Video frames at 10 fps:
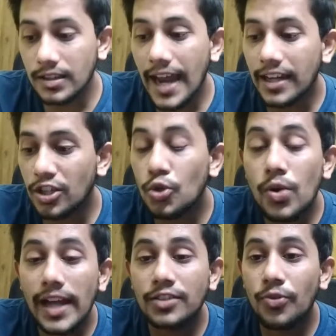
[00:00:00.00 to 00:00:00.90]
that you
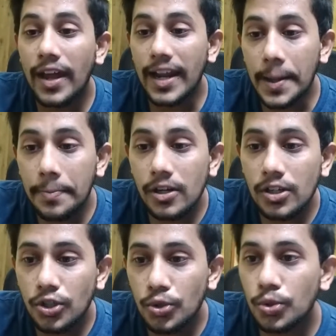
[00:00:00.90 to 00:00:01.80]
guys were able
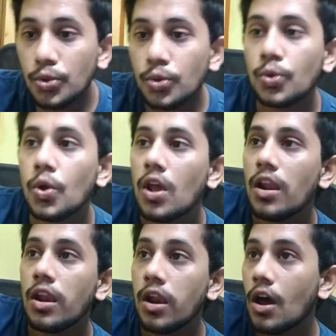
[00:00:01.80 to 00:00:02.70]
to
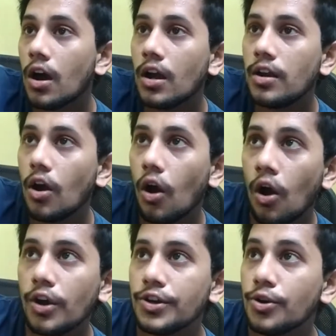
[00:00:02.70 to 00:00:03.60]
learn
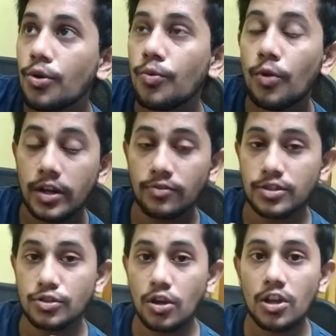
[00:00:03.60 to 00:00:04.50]
or know what I
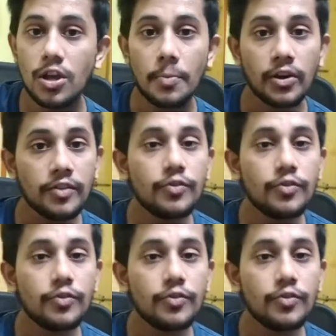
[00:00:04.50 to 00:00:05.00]
was talking about.